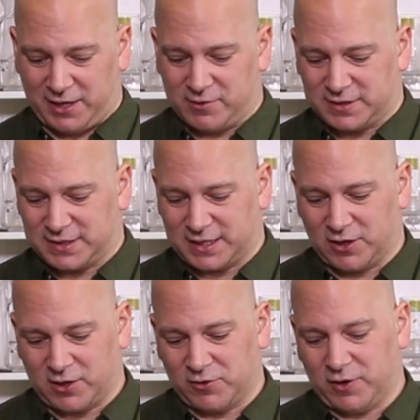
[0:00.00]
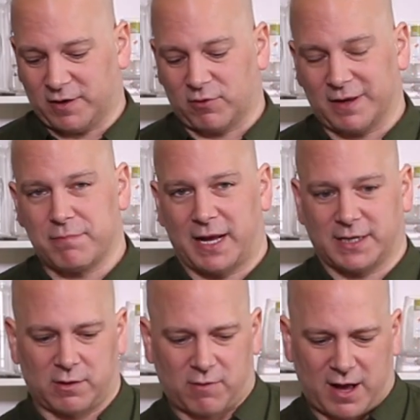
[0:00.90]
using silicone, you can really bend
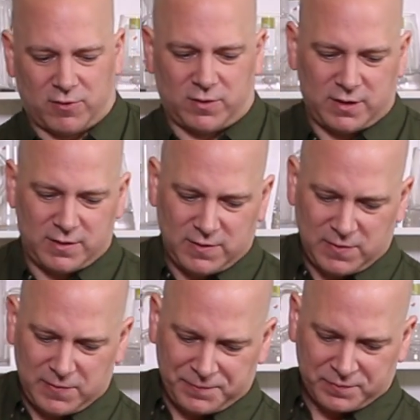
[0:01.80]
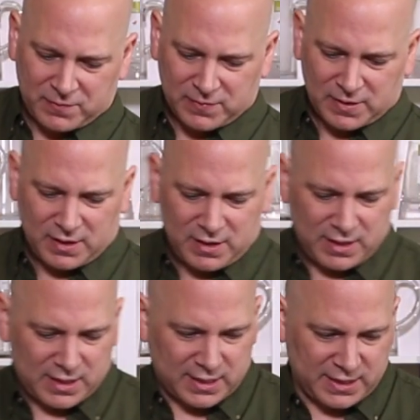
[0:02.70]
it around.
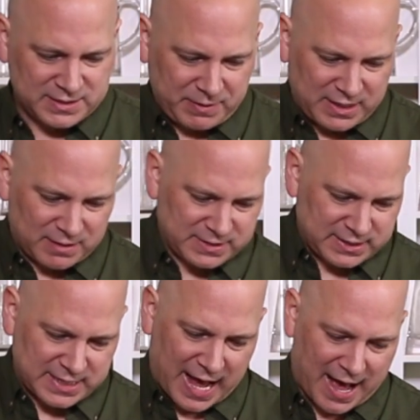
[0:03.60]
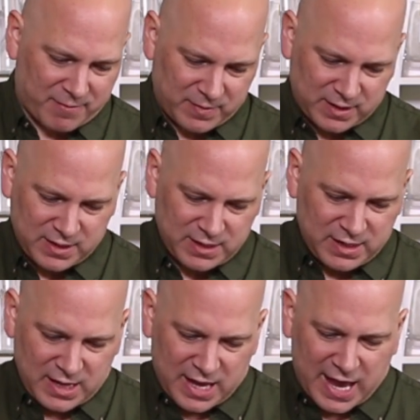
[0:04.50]
And this becomes the top.
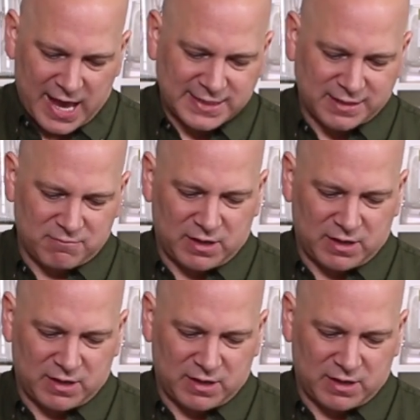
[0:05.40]
As it